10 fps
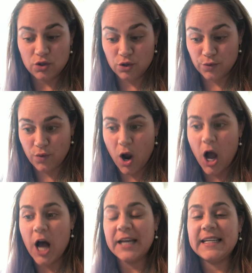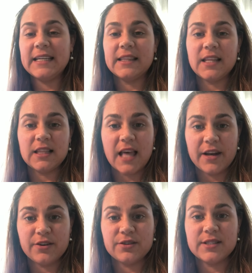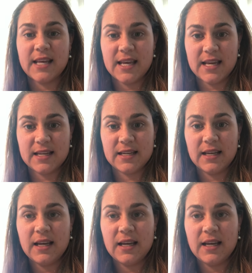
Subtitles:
drawing the letters in.